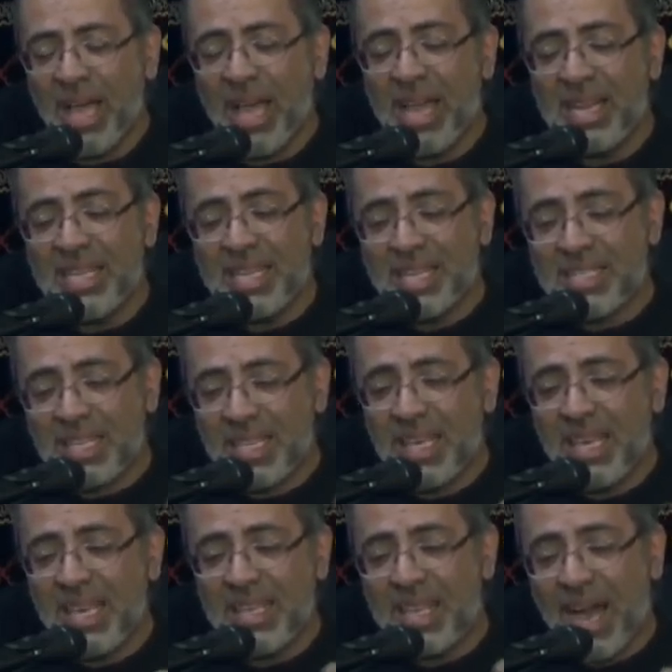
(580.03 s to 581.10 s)
and
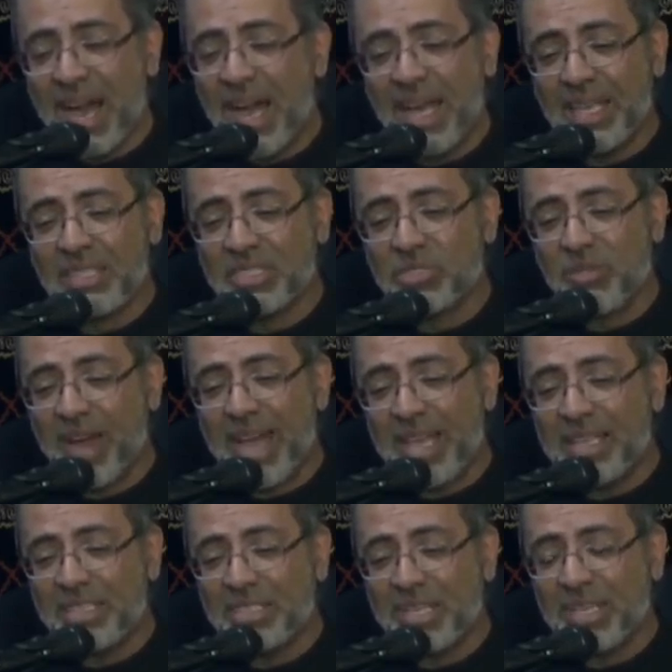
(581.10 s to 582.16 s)
Yazid asked, why
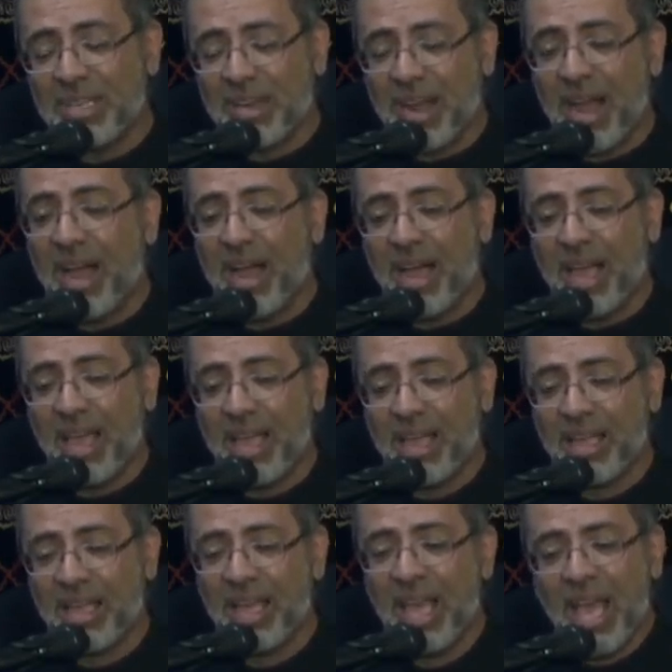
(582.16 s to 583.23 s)
is she crying?